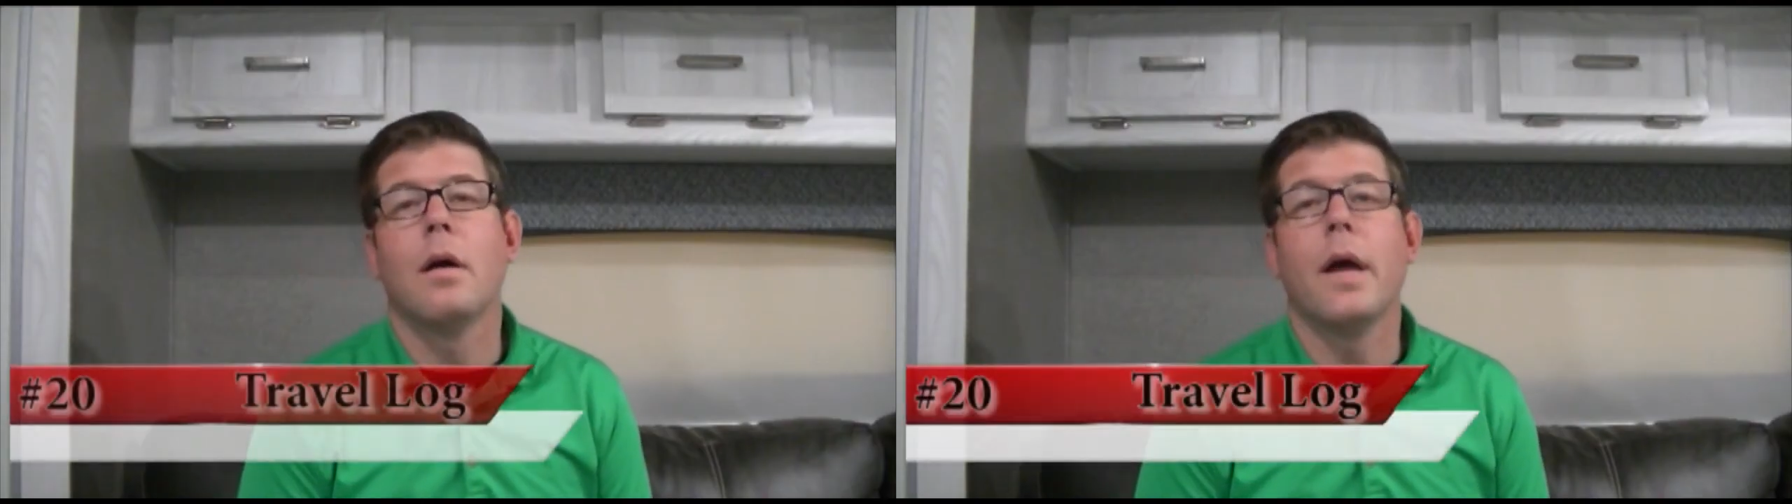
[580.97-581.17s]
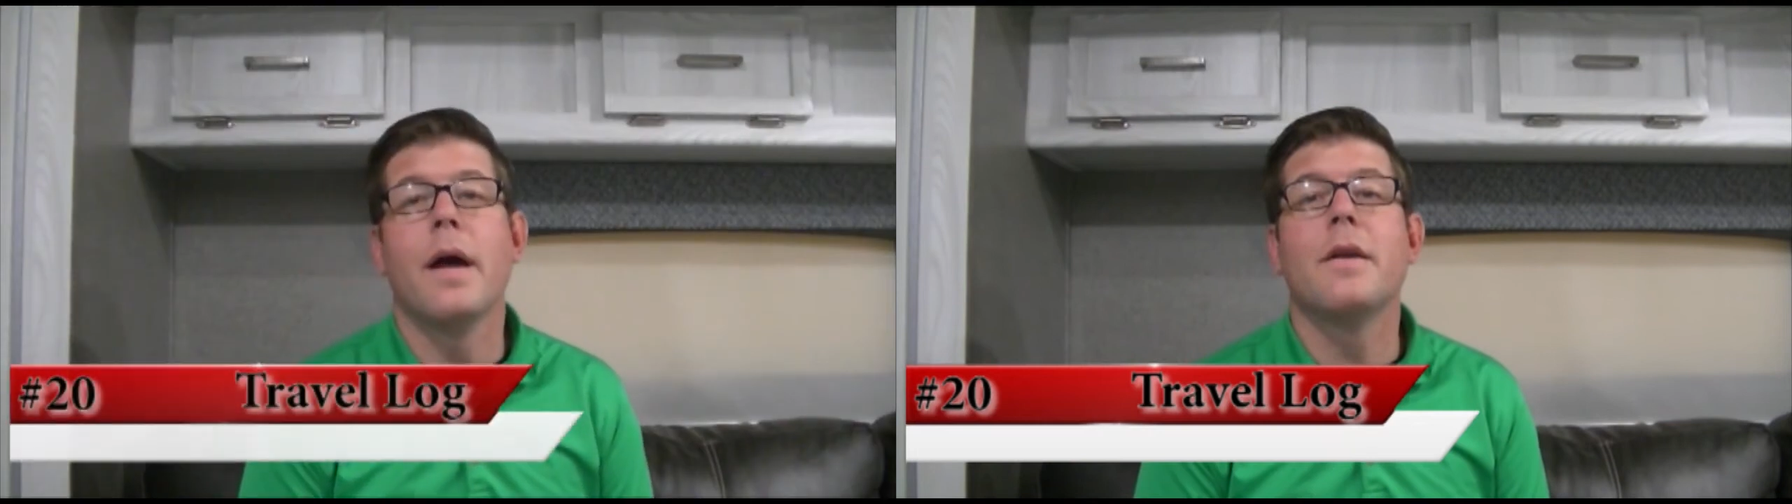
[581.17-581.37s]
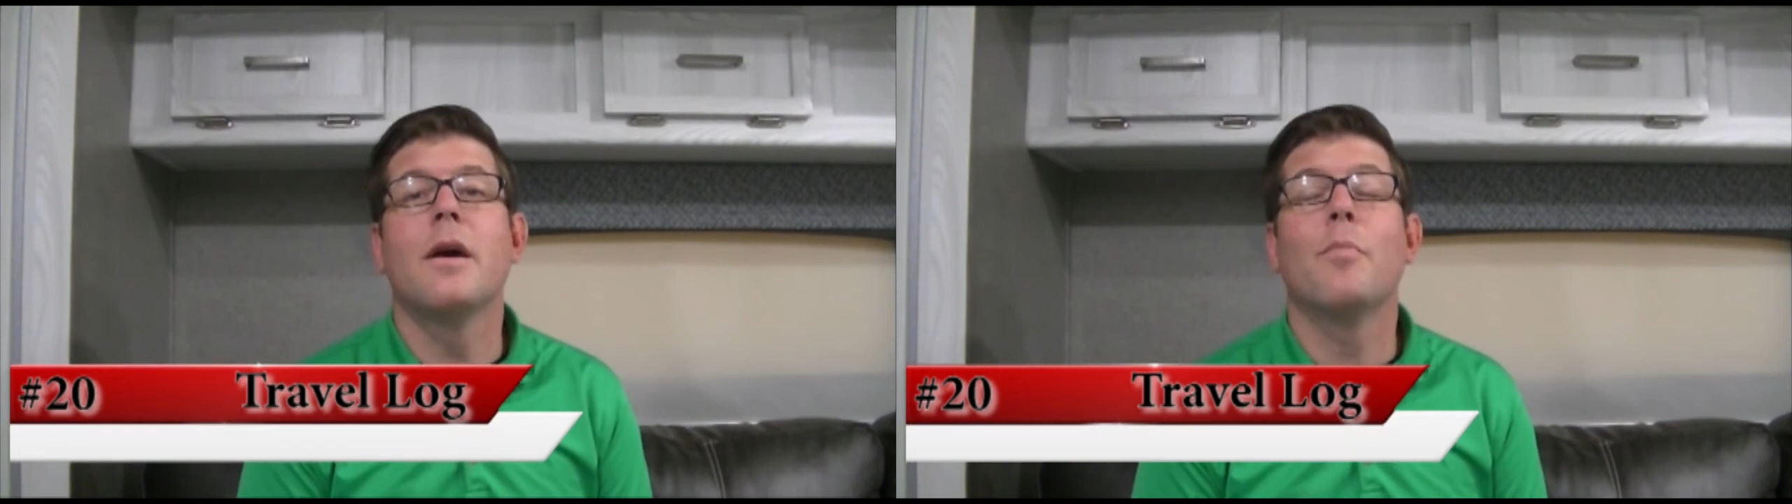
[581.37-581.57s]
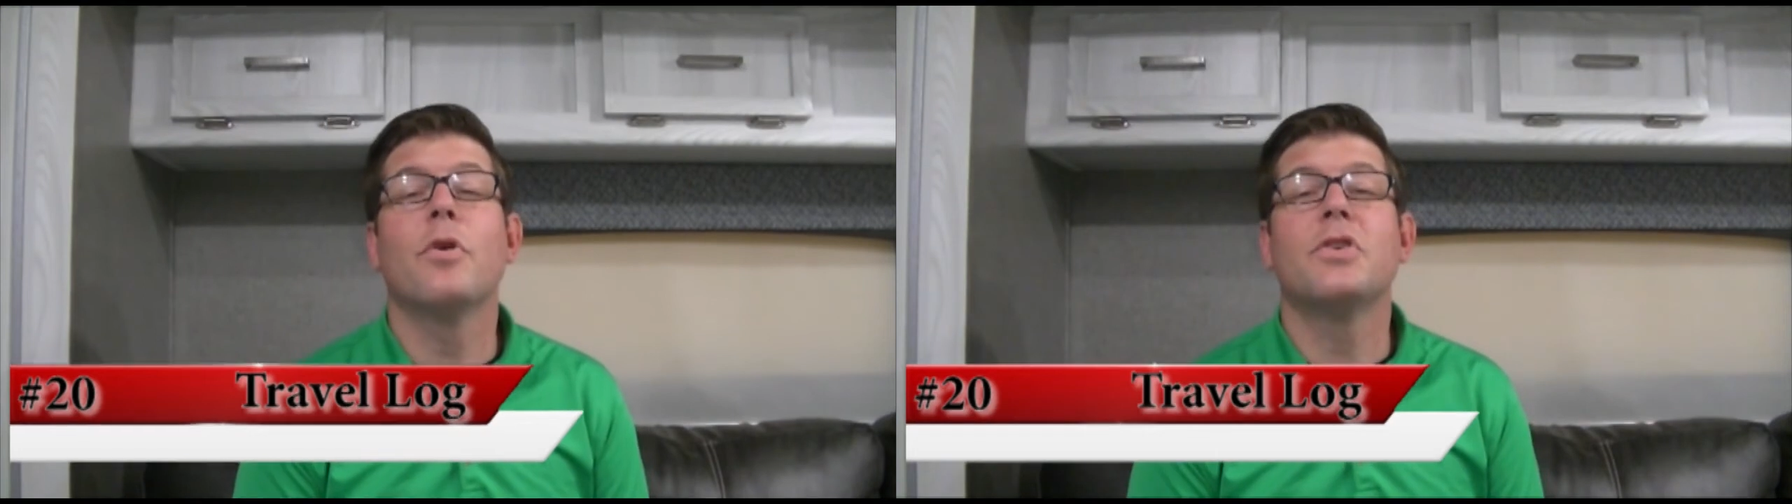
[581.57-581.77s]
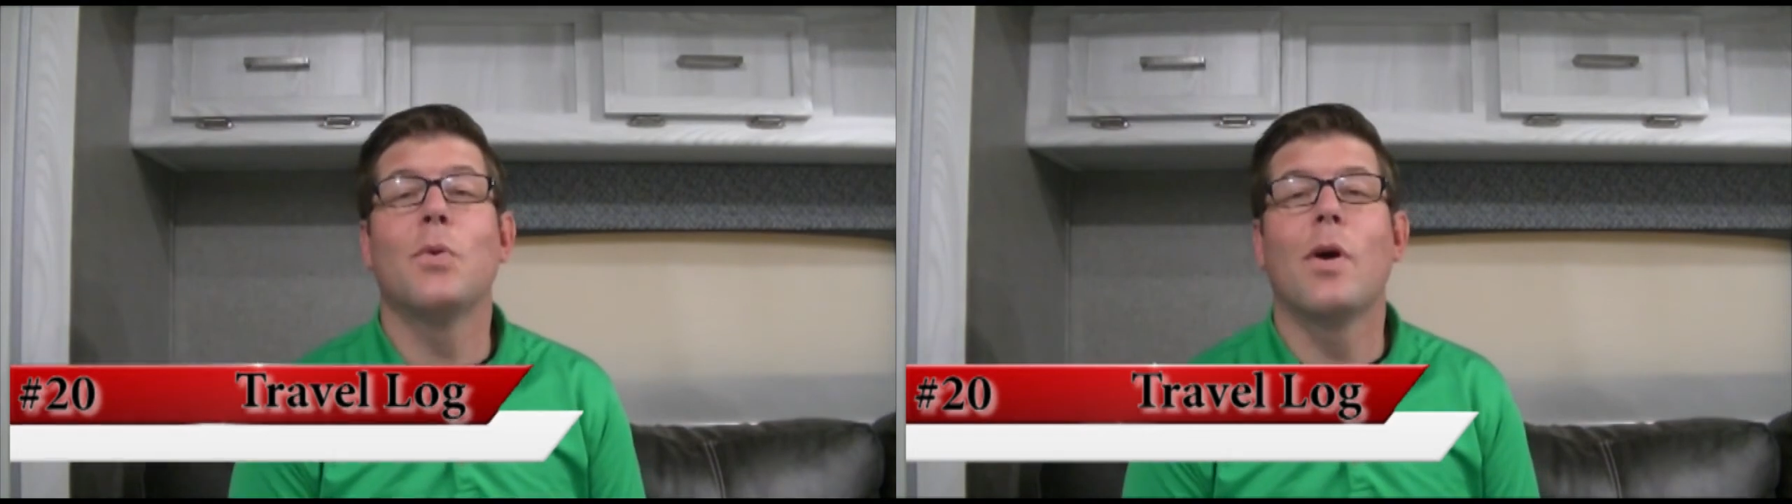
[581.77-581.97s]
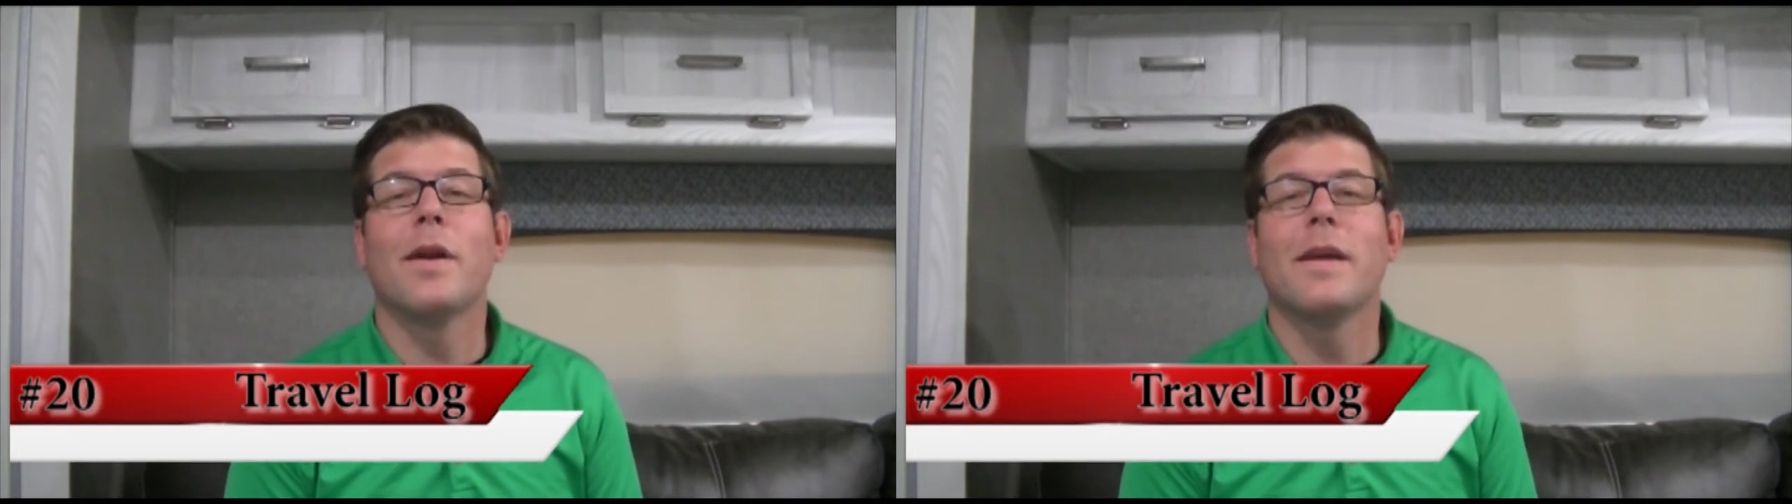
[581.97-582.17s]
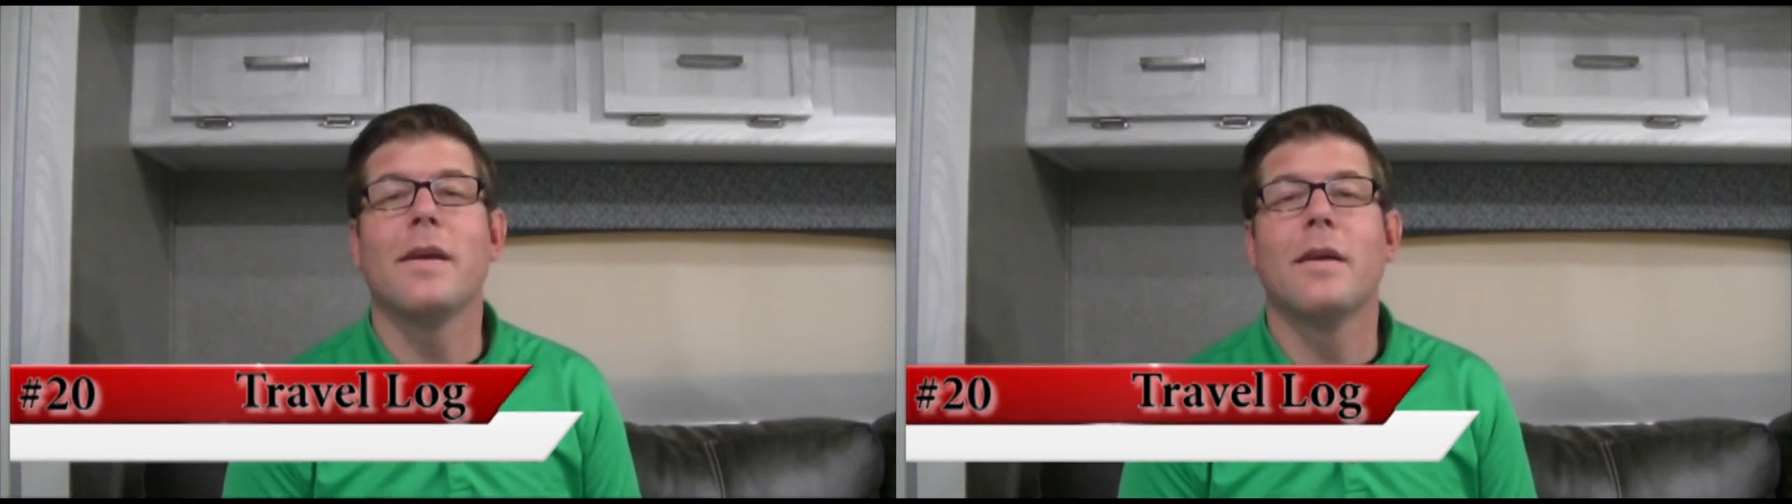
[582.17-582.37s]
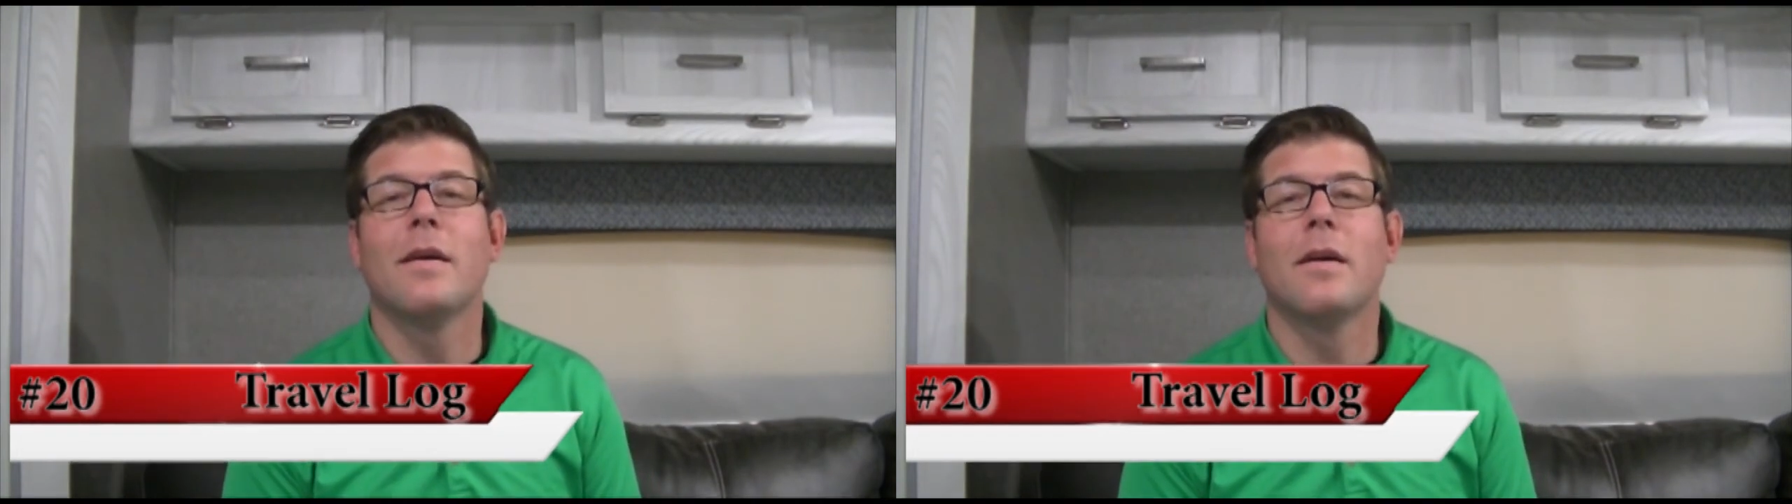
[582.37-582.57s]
And number 20,